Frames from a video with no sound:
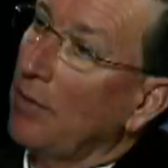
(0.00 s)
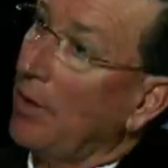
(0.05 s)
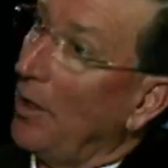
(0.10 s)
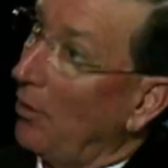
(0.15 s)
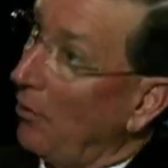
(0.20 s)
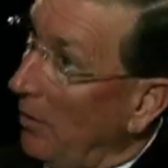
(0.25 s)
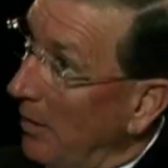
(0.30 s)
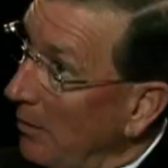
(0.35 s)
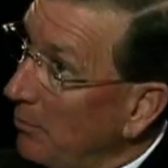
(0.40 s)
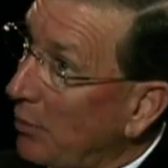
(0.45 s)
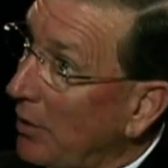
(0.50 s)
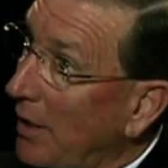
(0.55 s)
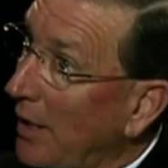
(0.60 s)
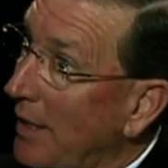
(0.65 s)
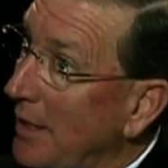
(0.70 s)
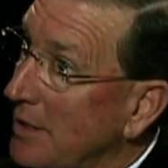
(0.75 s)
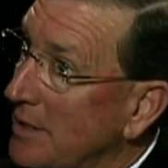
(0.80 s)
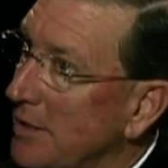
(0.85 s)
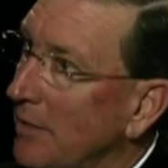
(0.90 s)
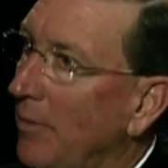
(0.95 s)
that are in
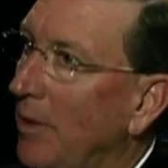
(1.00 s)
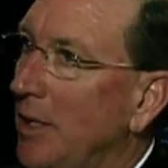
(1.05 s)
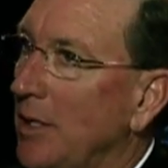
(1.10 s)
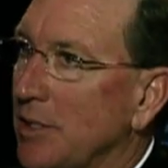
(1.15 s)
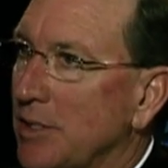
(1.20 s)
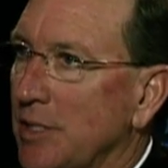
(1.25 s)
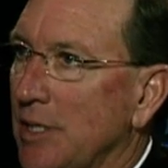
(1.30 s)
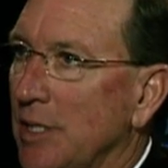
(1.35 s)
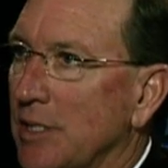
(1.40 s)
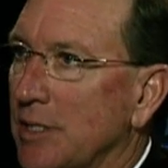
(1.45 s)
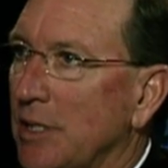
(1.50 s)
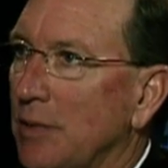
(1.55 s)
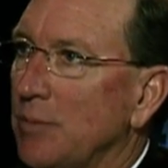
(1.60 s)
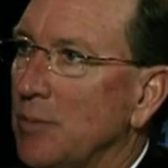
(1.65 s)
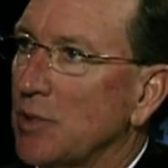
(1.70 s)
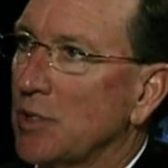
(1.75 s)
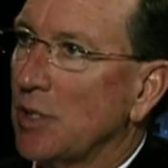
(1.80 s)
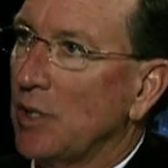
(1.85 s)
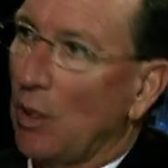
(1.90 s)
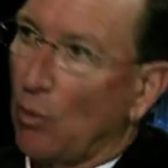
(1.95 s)
place and the
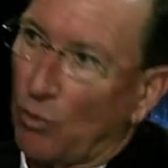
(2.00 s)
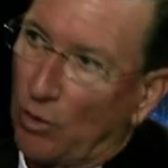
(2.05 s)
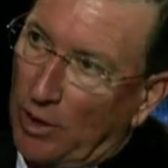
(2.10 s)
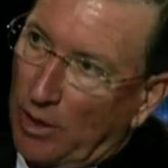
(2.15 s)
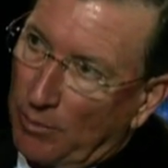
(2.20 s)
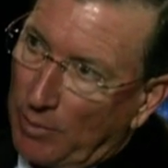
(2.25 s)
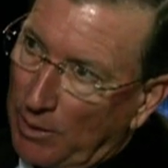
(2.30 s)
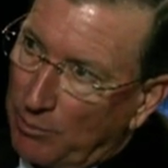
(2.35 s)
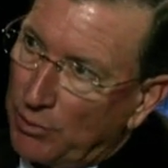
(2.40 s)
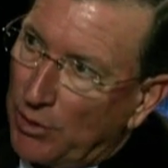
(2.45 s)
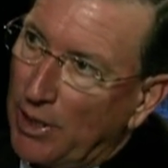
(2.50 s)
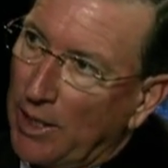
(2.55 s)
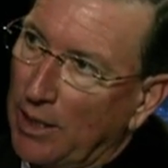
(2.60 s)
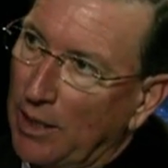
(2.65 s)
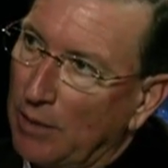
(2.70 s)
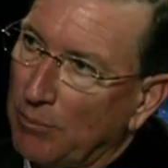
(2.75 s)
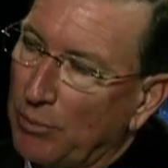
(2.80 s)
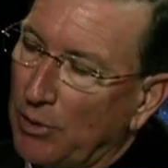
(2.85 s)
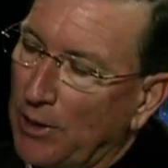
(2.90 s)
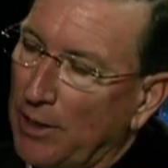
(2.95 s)
systems that we're going to be
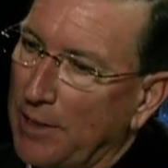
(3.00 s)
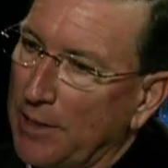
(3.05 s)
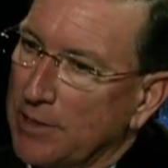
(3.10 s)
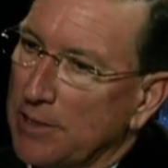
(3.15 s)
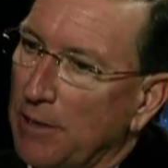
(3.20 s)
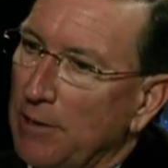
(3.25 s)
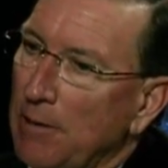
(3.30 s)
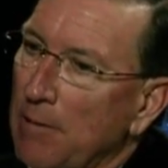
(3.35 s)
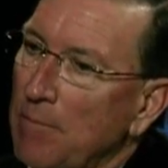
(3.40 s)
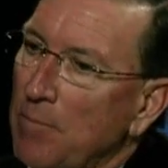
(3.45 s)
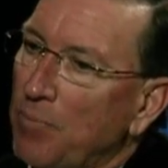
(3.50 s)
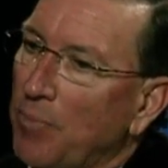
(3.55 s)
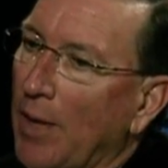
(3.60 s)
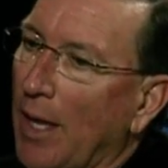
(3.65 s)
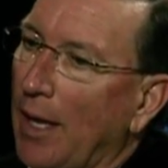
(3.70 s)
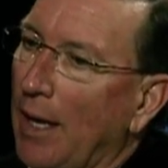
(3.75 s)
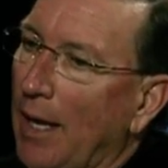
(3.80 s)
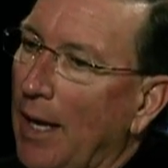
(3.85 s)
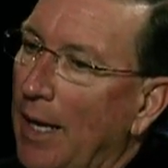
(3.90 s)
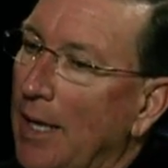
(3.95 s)
putting in place.
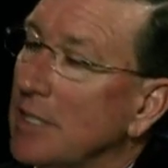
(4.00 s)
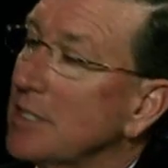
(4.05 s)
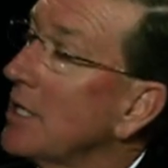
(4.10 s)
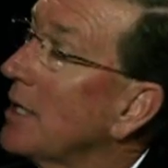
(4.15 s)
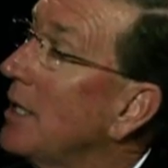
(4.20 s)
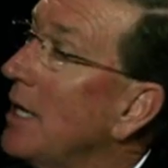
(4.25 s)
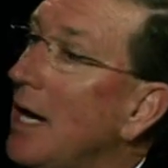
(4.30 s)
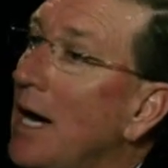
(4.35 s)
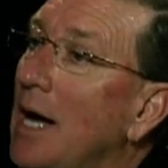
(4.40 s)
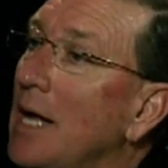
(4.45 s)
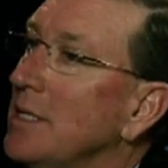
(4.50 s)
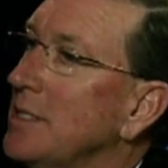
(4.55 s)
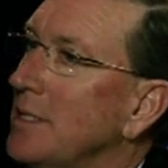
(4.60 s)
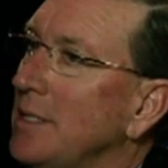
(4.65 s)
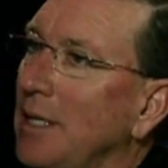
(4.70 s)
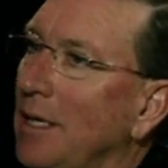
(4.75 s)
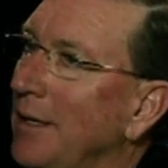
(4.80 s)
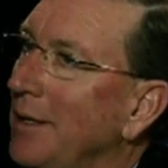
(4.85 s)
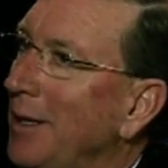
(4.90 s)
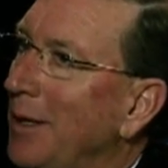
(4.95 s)
And it's a
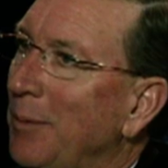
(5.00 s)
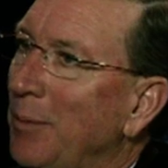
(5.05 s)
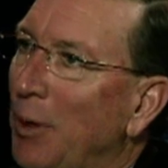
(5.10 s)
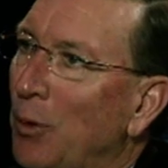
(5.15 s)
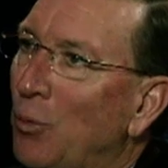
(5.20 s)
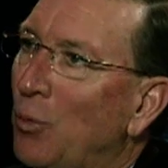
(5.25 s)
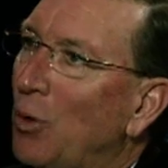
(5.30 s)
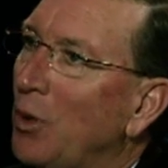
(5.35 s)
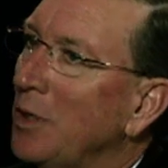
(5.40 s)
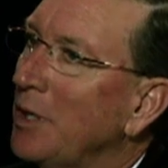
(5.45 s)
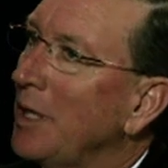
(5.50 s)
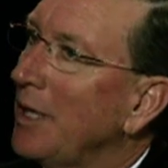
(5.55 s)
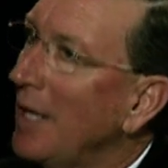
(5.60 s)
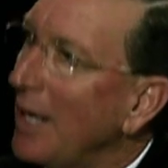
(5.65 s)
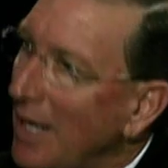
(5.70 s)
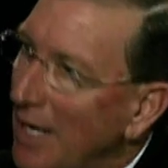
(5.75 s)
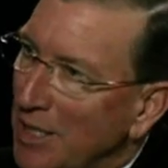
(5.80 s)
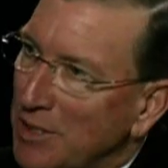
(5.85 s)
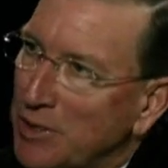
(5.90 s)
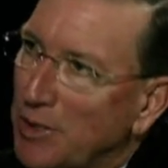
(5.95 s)
constant. I mean, we're
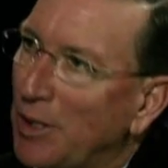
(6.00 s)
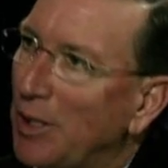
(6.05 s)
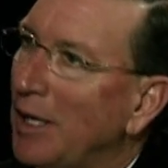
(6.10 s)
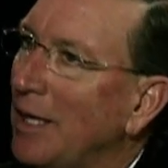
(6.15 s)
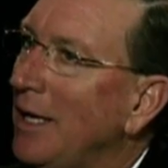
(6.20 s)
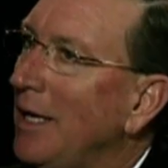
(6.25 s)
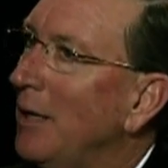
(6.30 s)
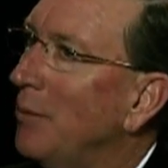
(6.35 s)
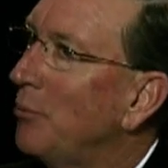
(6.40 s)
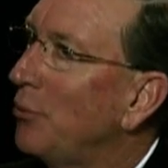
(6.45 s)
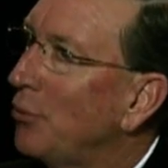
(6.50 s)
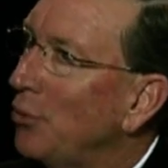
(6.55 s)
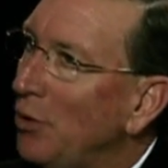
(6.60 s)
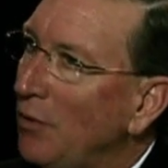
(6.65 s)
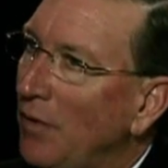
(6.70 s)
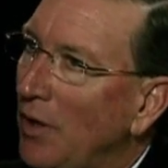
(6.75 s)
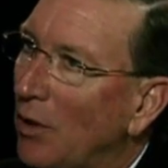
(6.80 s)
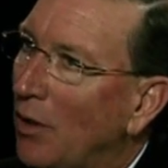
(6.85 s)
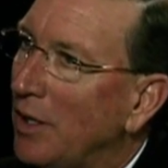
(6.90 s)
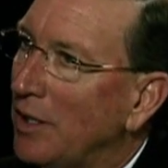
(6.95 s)
constantly
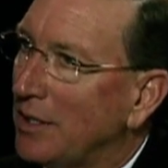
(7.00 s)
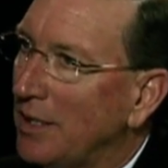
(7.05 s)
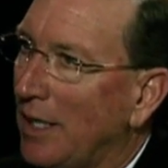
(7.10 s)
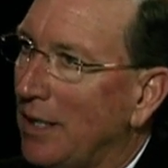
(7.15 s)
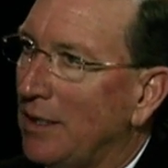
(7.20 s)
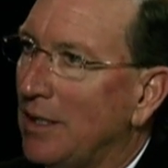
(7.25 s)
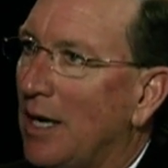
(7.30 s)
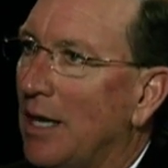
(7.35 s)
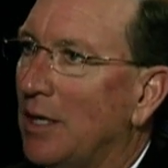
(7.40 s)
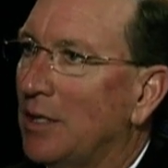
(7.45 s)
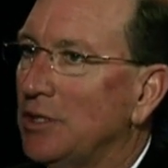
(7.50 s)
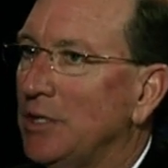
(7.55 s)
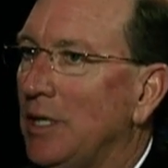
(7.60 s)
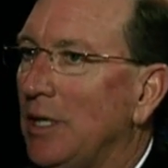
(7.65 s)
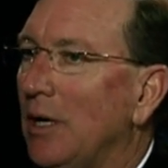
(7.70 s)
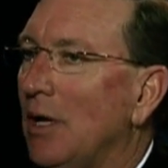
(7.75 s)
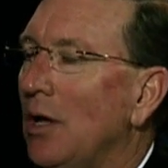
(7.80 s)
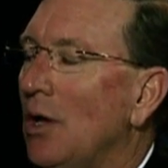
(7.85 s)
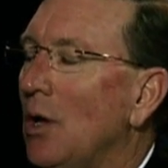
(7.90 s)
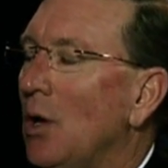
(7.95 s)
improving our
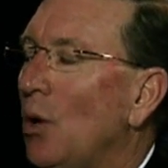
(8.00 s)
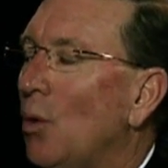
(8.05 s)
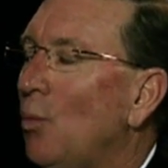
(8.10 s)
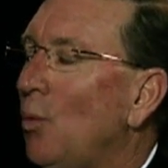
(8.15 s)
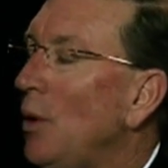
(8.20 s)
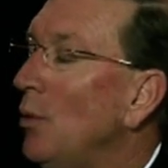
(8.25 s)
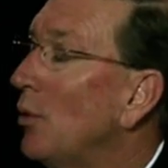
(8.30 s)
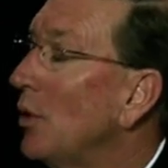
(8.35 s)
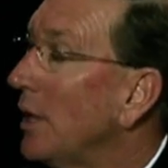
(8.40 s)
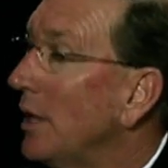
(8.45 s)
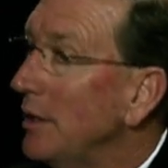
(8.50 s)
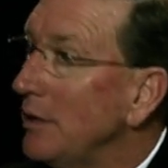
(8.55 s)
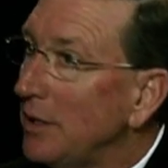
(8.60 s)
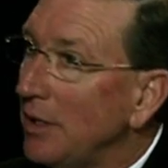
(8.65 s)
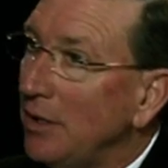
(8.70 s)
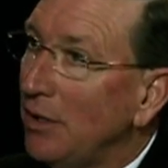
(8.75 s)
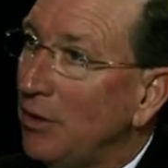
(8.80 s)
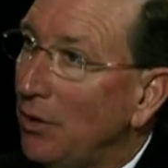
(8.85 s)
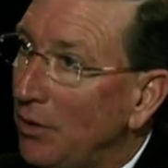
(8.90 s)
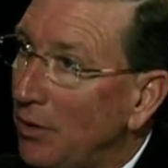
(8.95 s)
technology. We will
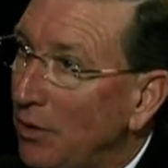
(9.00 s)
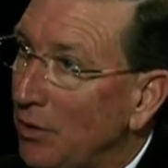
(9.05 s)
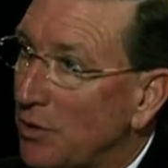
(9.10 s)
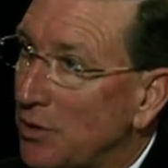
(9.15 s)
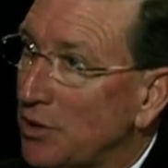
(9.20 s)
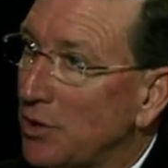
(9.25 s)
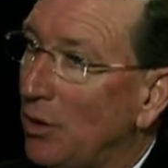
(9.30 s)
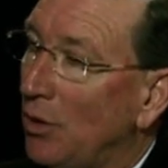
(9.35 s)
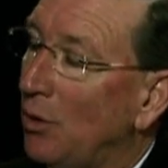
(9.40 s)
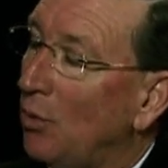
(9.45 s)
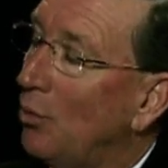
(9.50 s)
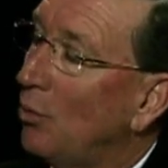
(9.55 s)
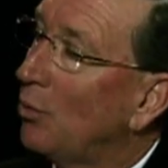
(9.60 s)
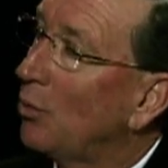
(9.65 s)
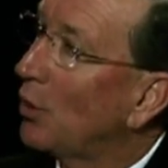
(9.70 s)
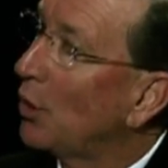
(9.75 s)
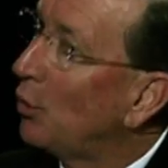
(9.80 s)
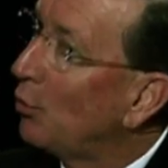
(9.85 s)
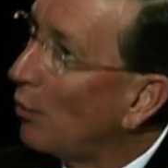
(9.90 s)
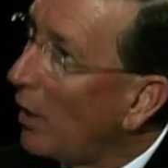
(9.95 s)
continue to do so.
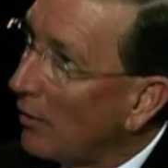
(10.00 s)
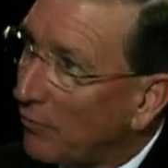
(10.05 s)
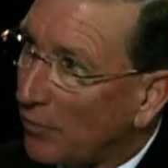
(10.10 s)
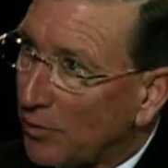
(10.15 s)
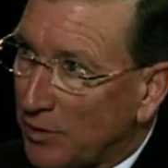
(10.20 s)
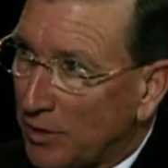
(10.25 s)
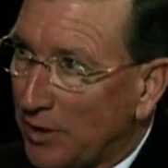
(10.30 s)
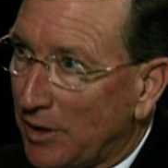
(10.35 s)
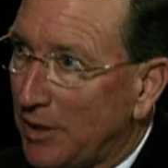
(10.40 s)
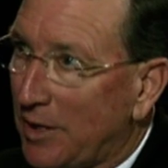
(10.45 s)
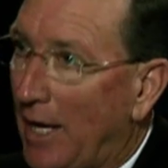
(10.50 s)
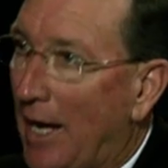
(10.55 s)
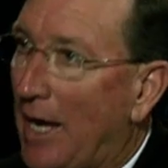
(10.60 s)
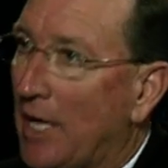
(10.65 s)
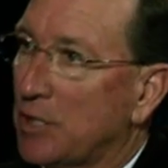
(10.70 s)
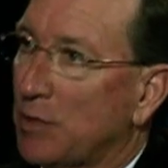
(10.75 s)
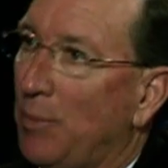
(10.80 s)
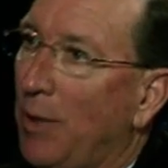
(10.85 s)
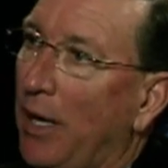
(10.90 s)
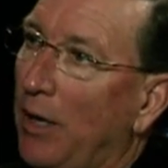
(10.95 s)
We're grateful to the
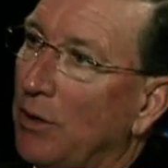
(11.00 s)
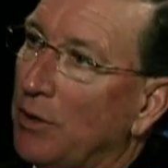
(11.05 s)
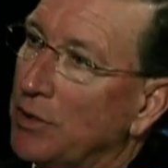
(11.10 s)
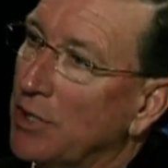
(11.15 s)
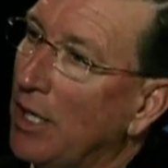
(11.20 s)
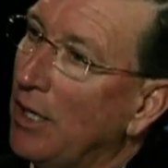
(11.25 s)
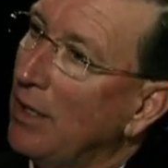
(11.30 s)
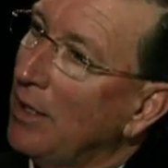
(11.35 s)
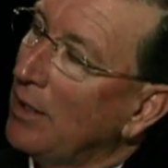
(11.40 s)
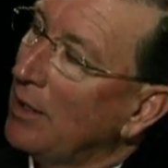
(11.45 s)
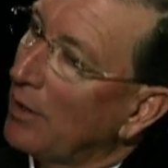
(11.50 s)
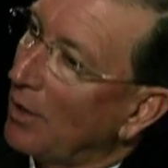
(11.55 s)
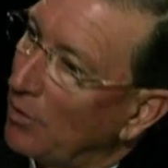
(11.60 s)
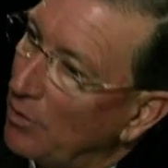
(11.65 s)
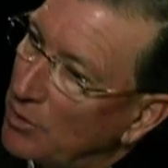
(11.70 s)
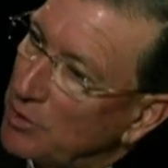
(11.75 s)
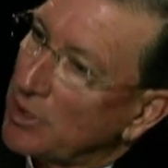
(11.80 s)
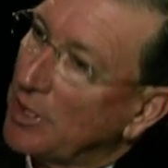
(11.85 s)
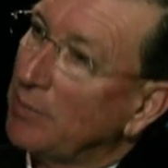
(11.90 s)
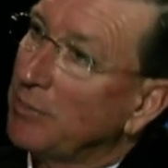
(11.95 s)
taxpayers,
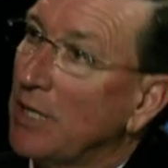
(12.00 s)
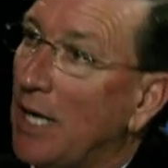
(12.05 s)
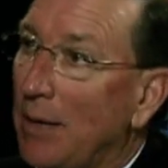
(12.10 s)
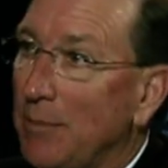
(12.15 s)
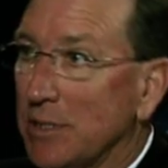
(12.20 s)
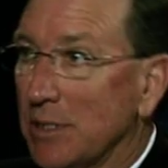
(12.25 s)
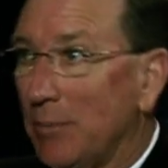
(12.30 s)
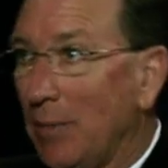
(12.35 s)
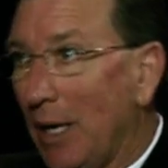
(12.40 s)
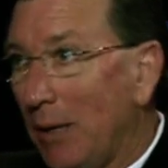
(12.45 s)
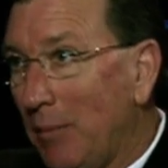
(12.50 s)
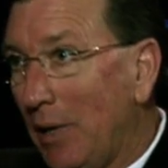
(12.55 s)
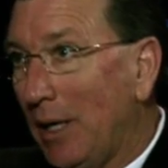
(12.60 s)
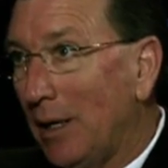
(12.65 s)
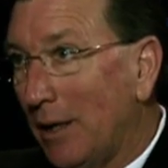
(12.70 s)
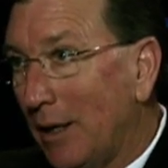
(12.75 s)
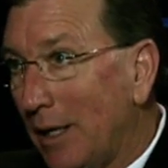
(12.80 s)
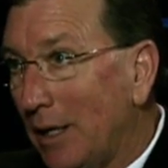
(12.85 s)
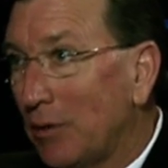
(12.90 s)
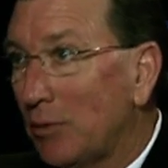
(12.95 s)
although sometimes it may
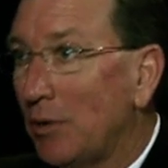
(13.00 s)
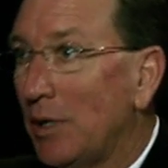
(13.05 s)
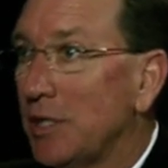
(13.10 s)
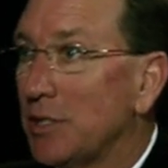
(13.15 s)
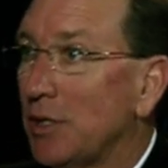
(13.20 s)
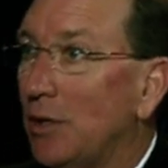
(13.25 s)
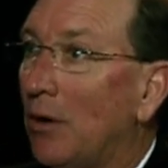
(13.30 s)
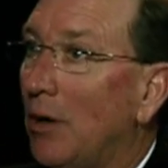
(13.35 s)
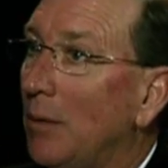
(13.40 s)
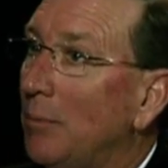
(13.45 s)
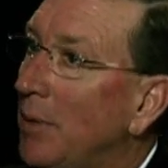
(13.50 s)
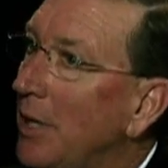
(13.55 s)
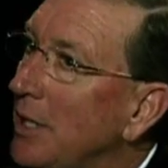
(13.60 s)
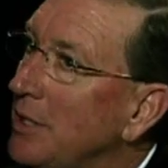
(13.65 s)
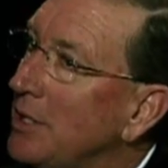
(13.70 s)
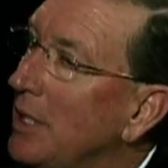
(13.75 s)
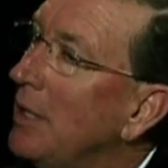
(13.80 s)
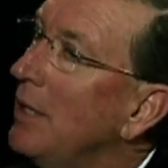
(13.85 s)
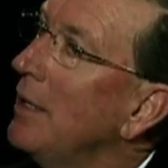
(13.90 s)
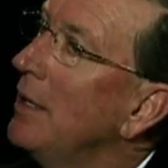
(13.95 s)
mean an increase in our
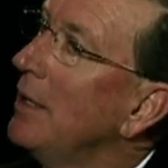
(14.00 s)
budget.